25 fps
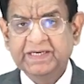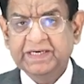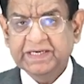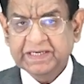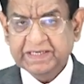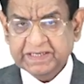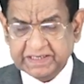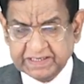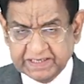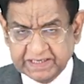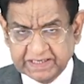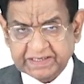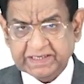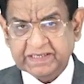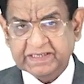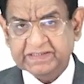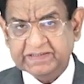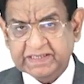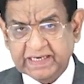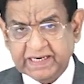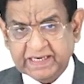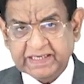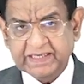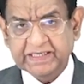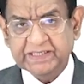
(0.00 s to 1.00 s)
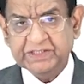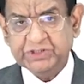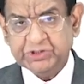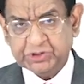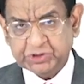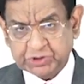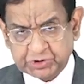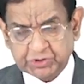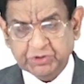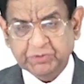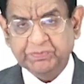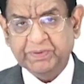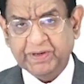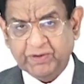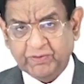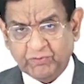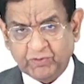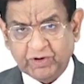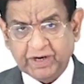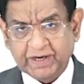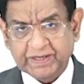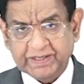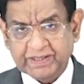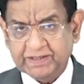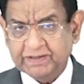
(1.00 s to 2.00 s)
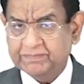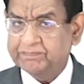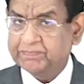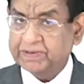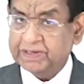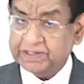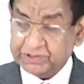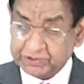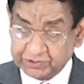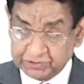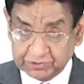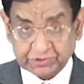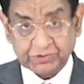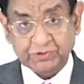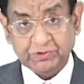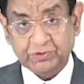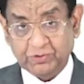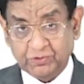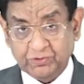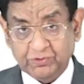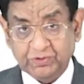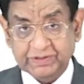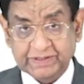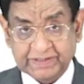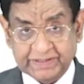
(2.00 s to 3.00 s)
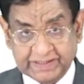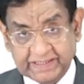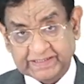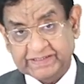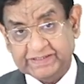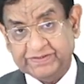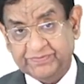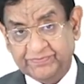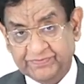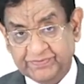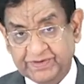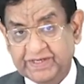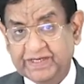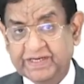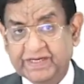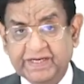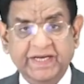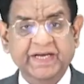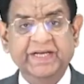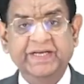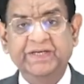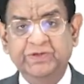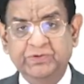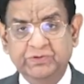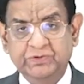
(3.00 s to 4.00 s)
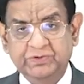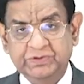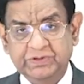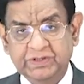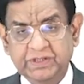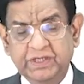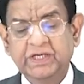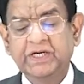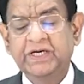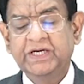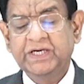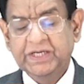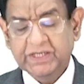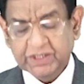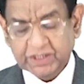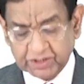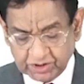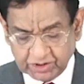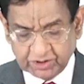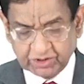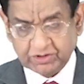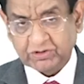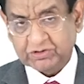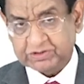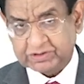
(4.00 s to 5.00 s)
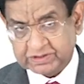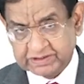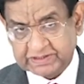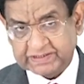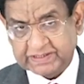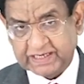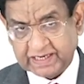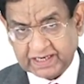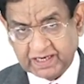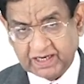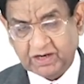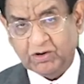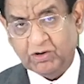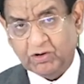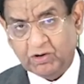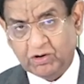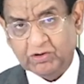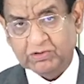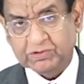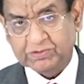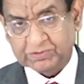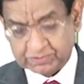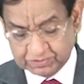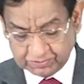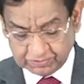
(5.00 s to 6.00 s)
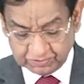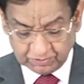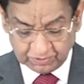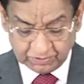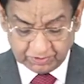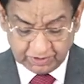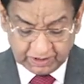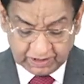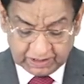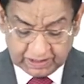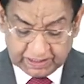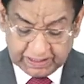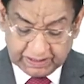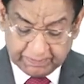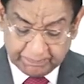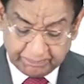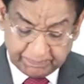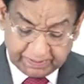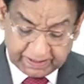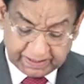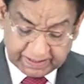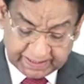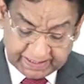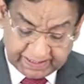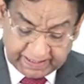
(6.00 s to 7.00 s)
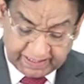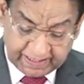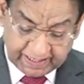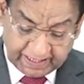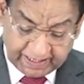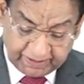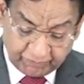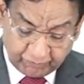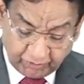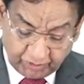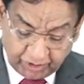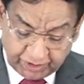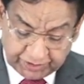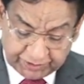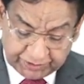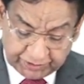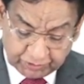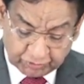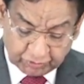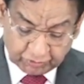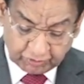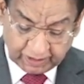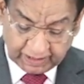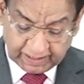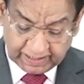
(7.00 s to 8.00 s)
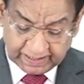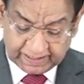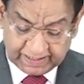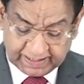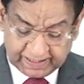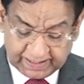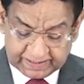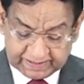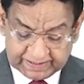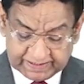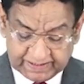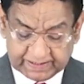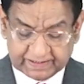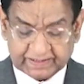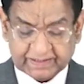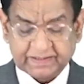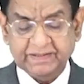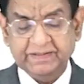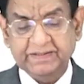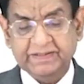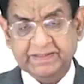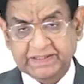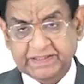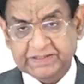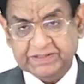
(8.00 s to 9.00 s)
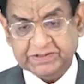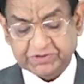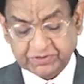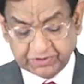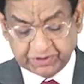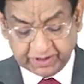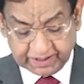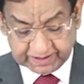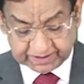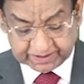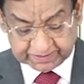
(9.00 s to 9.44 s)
tetracycline should be avoided. But you should know, yes, we can use doxycycline also. But again, I want you to highlight that this drug,